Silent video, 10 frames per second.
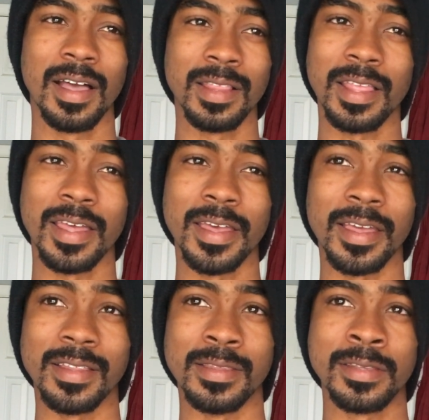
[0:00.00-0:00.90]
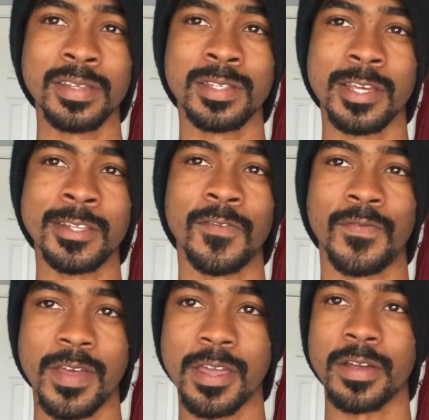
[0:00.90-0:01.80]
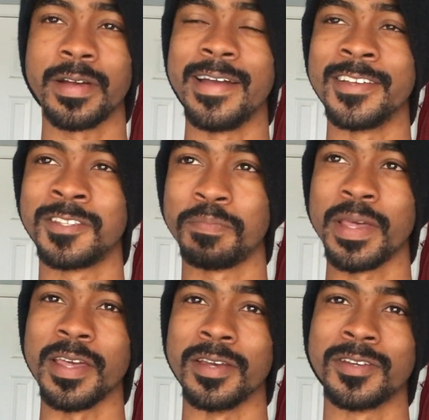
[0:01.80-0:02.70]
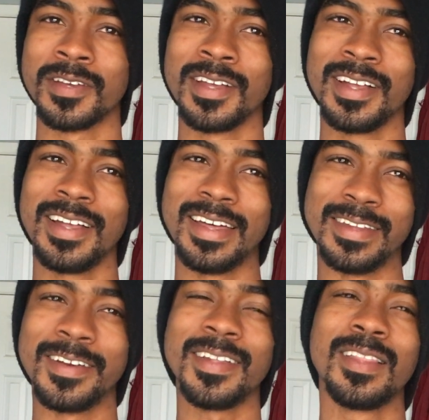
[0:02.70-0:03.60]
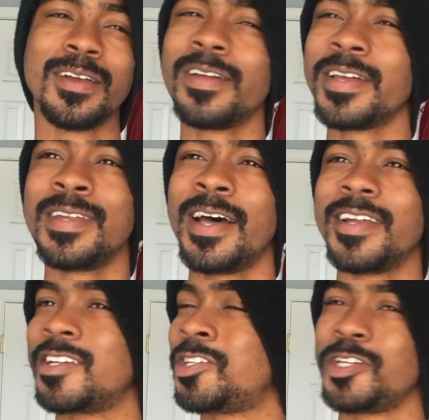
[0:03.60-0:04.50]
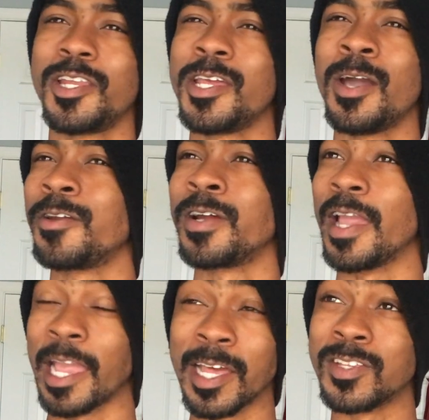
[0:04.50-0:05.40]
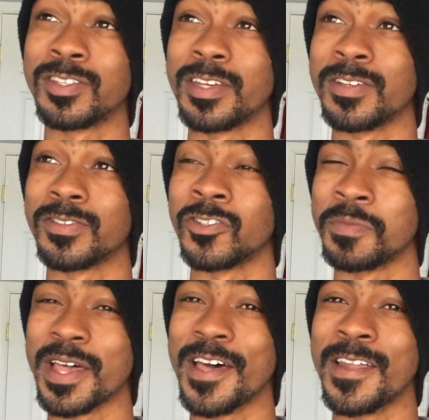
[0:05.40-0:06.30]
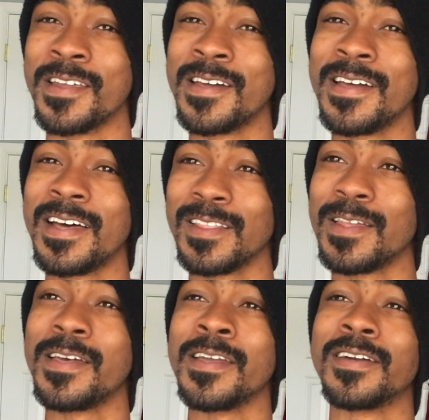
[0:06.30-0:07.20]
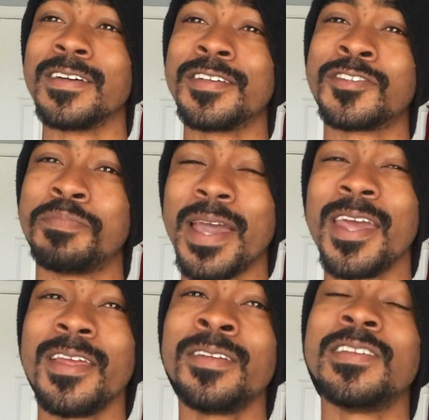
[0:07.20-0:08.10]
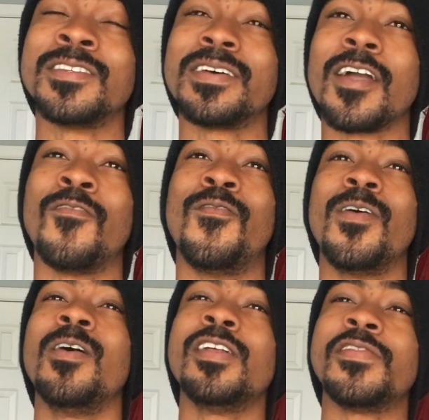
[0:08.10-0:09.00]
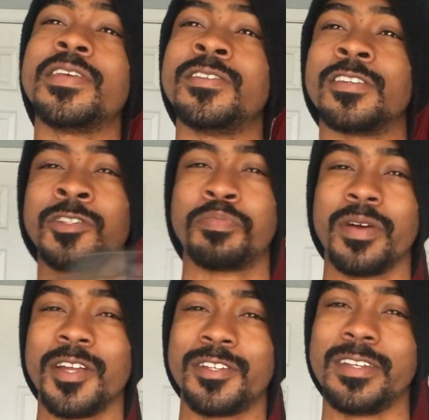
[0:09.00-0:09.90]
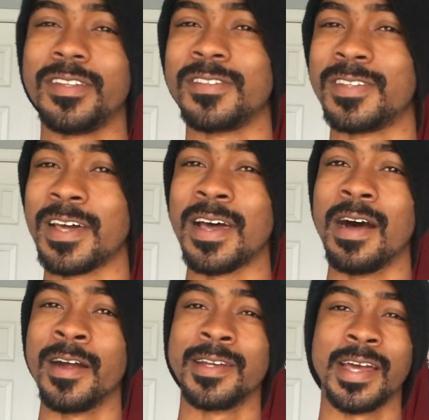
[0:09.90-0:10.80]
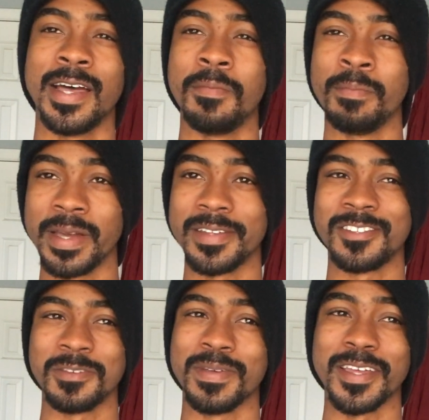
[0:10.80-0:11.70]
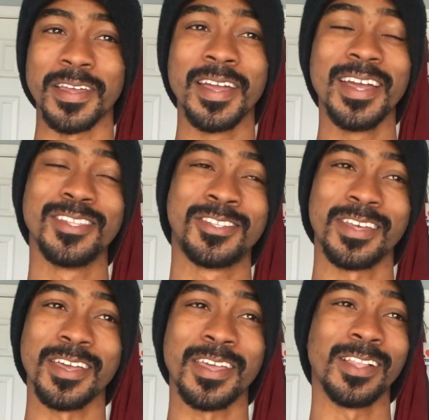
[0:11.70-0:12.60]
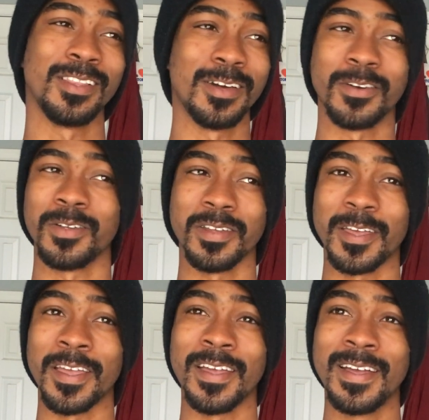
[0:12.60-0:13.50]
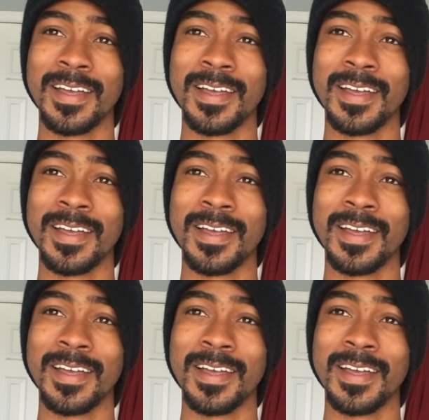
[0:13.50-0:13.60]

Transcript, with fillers: Like, this is just a figure of speech. They're literally not shitting on your ancestors, man. Like, Spanish is like full of these expressions that are not meant to be taken literally.